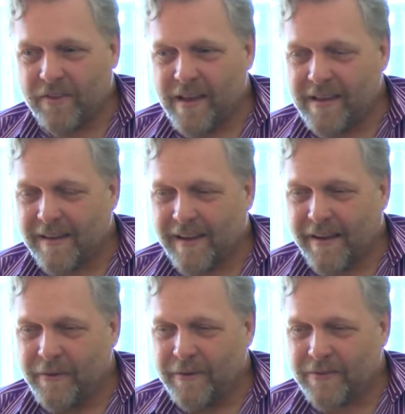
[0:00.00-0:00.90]
like,
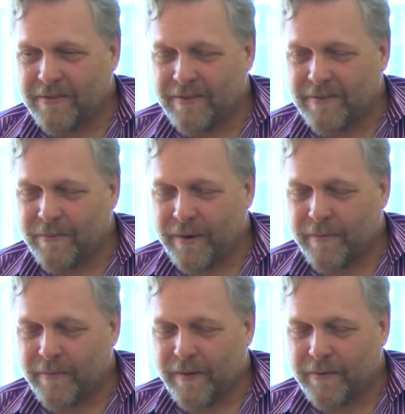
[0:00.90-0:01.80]
I always,
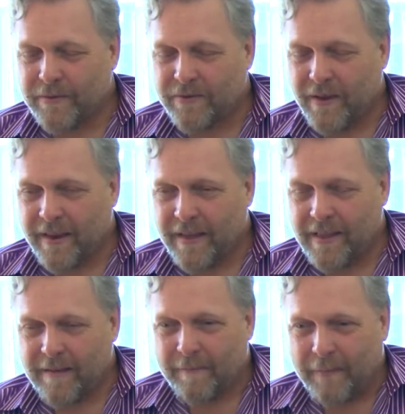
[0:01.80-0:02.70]
when I was studying a
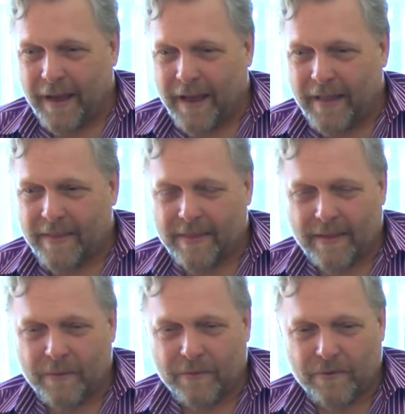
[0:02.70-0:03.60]
lot of math,
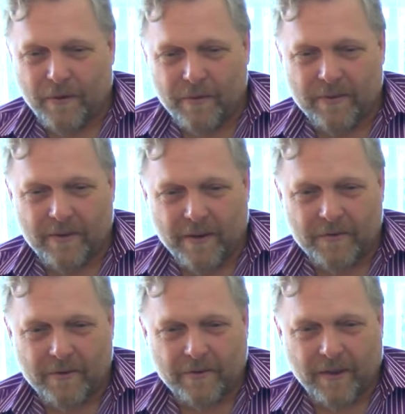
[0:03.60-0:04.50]
it was always
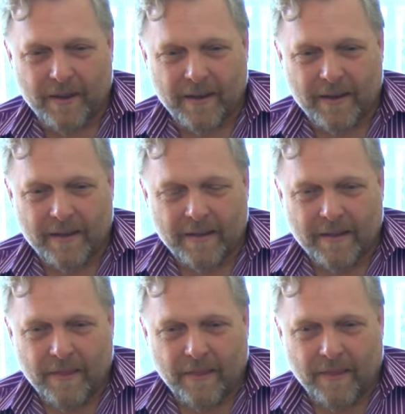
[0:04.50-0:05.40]
interesting
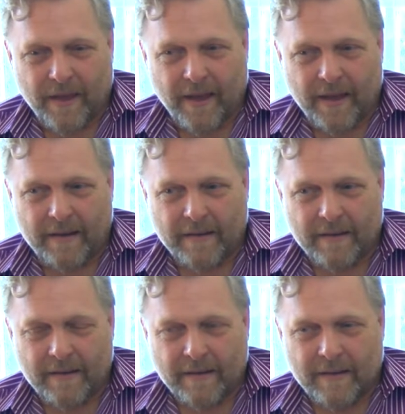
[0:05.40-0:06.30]
that
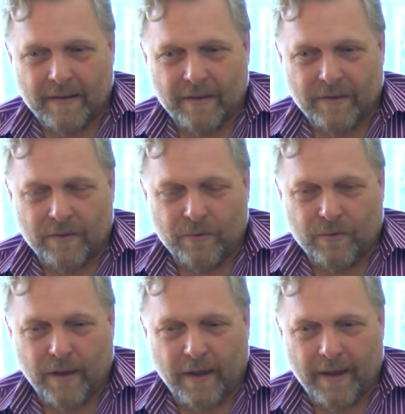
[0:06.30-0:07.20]

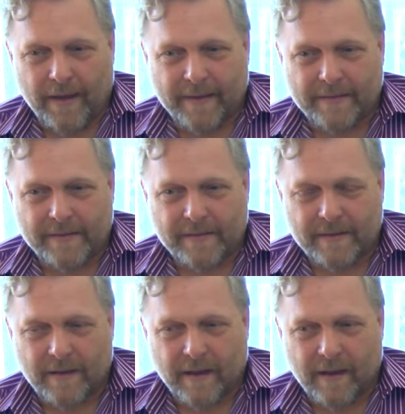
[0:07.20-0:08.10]
you had
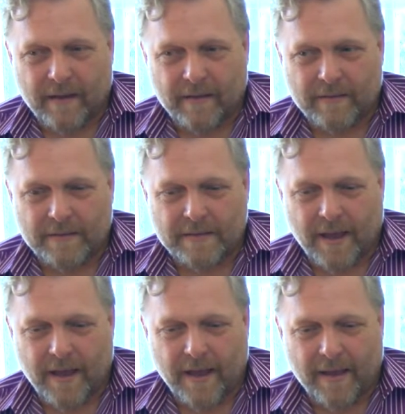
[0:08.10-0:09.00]
uh,
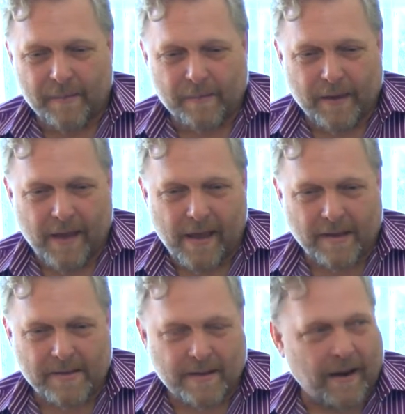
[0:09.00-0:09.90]
time
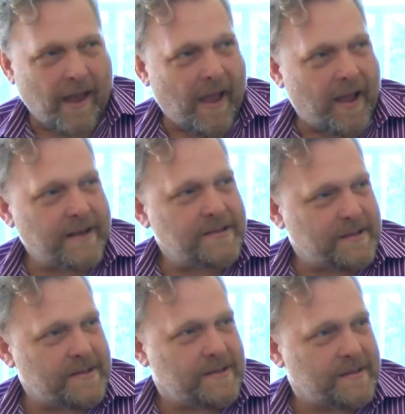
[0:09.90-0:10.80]
as an
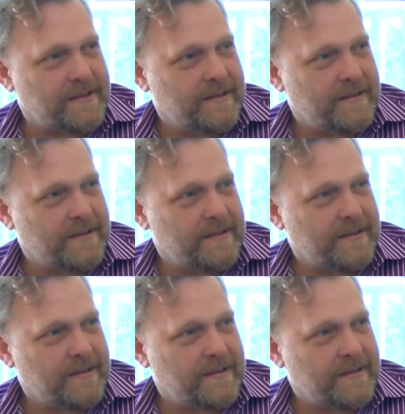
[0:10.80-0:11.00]
axis.